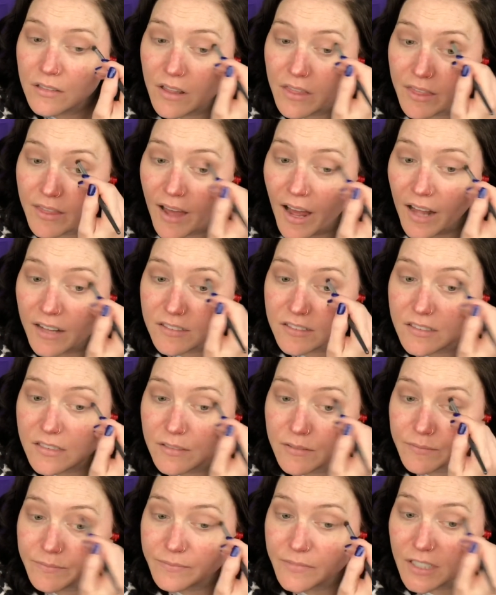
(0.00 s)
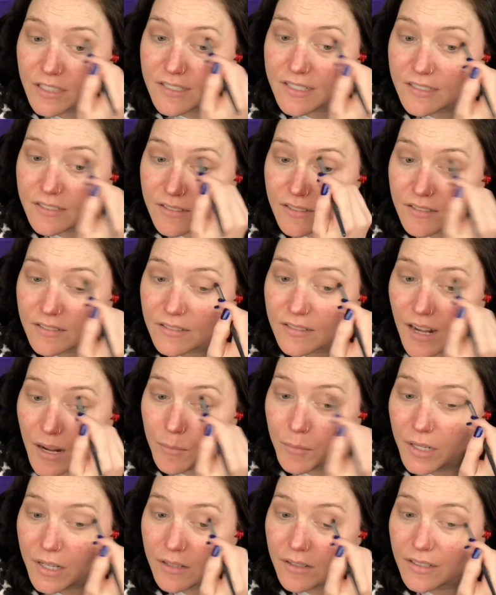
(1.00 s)
That, because I
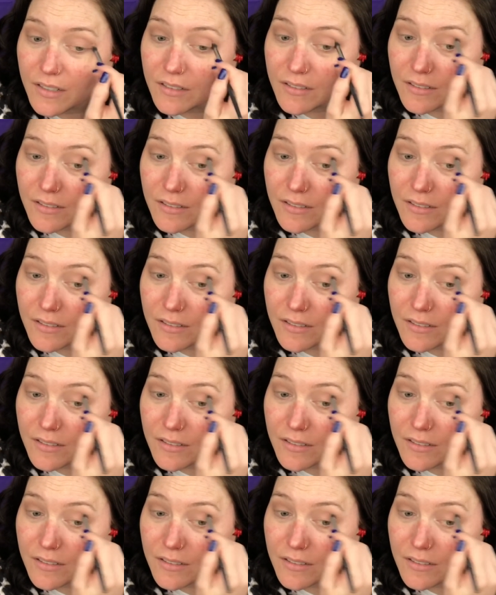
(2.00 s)
mean,